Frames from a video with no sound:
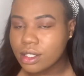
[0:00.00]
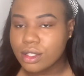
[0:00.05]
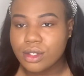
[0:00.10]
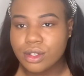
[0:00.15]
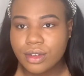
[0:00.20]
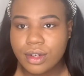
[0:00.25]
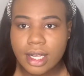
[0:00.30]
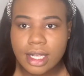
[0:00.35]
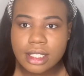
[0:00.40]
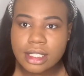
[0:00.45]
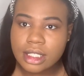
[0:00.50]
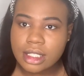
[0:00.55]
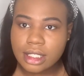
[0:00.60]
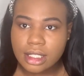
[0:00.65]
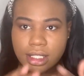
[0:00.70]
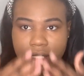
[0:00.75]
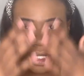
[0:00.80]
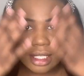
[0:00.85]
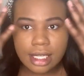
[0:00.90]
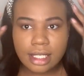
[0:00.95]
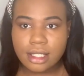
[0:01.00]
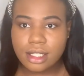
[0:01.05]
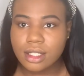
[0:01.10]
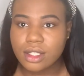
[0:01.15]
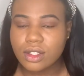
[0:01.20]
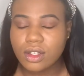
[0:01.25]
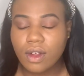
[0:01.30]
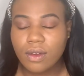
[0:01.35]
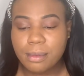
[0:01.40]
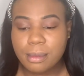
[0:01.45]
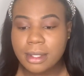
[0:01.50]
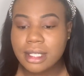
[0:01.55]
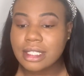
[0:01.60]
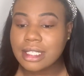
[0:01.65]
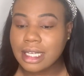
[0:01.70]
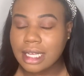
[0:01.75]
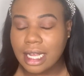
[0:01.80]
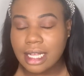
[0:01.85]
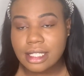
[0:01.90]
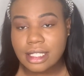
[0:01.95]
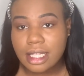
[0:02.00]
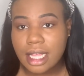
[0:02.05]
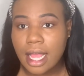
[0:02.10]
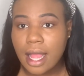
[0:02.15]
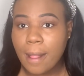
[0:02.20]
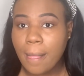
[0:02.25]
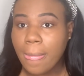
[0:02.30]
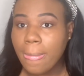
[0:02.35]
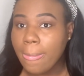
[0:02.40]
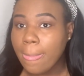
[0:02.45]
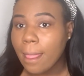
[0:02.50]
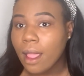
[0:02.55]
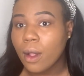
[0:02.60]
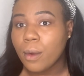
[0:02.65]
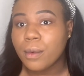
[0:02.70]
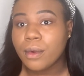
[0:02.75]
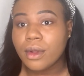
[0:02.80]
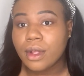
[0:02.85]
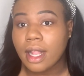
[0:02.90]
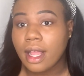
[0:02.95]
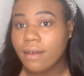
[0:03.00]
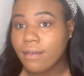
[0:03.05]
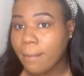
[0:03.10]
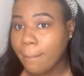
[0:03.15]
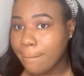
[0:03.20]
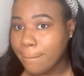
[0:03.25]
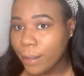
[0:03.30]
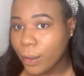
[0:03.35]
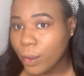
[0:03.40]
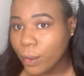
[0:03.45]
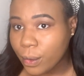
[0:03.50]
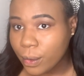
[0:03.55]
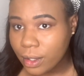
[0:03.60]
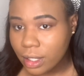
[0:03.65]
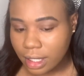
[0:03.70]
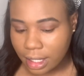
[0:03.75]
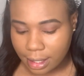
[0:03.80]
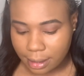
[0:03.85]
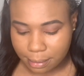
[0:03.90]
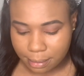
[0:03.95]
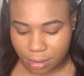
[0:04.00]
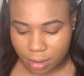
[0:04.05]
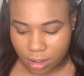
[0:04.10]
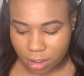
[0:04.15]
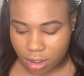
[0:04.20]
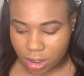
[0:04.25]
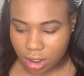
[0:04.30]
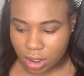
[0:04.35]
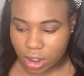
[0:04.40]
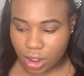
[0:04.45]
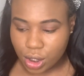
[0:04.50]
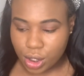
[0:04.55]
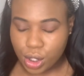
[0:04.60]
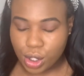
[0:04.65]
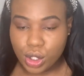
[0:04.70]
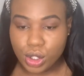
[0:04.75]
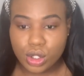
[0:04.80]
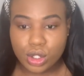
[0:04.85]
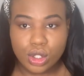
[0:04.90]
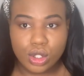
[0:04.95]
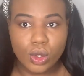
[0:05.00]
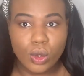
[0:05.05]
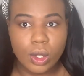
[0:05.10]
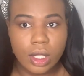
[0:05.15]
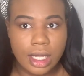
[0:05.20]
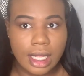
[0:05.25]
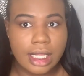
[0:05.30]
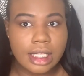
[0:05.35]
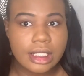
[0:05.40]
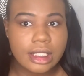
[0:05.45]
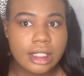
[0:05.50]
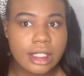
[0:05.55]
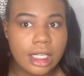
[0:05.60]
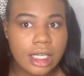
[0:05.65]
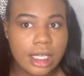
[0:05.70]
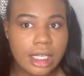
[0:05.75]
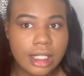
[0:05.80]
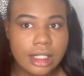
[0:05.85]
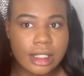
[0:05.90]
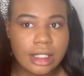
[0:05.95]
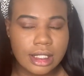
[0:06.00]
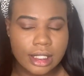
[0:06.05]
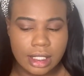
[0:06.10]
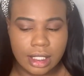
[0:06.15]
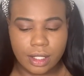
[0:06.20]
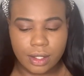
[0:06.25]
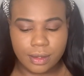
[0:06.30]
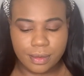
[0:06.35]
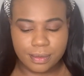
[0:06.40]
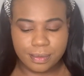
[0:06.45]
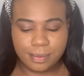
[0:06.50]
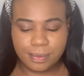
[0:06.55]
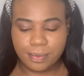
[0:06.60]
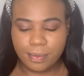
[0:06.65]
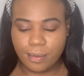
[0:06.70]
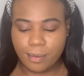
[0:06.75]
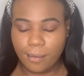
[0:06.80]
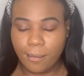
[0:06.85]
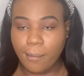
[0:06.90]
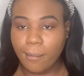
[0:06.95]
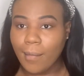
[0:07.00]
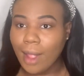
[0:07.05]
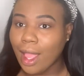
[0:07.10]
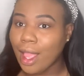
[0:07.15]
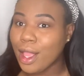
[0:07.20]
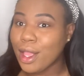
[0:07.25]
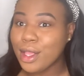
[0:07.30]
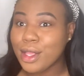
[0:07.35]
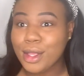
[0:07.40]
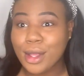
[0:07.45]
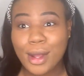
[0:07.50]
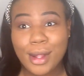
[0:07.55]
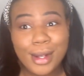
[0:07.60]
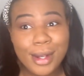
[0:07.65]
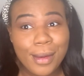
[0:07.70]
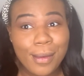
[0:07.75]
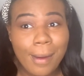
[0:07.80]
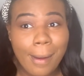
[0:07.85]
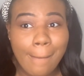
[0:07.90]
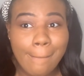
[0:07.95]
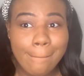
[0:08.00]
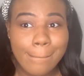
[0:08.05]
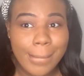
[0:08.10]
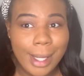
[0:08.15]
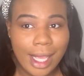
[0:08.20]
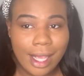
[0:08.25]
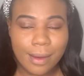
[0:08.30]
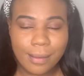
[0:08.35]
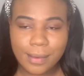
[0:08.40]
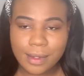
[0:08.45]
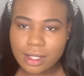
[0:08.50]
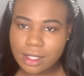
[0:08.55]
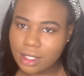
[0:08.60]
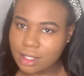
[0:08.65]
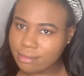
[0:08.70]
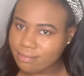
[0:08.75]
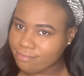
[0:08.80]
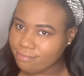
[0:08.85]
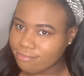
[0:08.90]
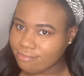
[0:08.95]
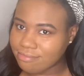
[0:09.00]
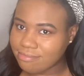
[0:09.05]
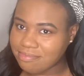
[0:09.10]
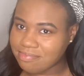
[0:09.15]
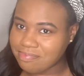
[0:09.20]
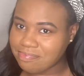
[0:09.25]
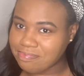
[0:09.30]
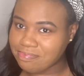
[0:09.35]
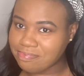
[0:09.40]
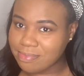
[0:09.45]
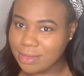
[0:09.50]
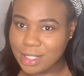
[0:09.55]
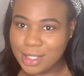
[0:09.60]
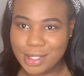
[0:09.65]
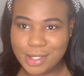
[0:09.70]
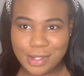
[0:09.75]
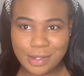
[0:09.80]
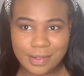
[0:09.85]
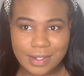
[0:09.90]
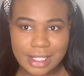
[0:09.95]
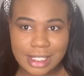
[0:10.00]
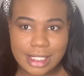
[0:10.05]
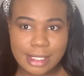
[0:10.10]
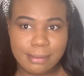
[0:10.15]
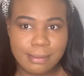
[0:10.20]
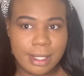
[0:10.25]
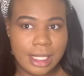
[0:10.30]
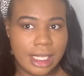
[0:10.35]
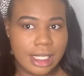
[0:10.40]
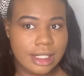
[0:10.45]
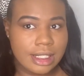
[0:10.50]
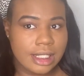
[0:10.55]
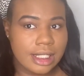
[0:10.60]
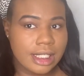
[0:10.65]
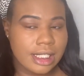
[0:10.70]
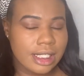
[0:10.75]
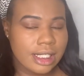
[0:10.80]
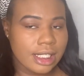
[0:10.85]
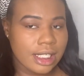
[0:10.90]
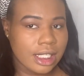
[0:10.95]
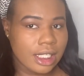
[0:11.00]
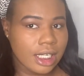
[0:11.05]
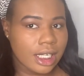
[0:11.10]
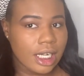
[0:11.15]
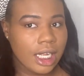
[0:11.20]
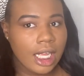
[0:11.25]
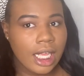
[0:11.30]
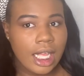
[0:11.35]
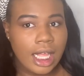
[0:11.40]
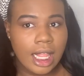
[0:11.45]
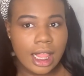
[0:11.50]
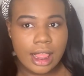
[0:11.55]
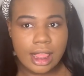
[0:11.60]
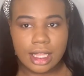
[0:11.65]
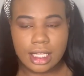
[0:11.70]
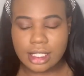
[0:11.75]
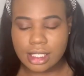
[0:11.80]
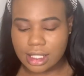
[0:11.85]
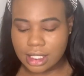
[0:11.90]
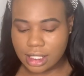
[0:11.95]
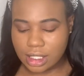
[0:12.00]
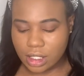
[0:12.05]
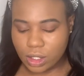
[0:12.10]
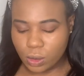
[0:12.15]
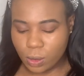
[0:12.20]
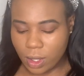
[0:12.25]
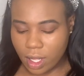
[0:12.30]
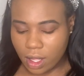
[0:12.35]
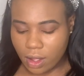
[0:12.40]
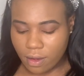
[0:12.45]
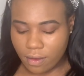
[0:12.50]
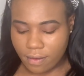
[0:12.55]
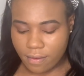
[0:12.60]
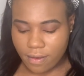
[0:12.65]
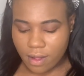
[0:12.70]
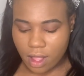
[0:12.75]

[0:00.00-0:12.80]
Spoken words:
too crazy, it's just nice and soft because like I said, we're gonna have a bold lip. So let's conceal. Y'all know I'm back with the Juvia's Place concealer. This is in 12.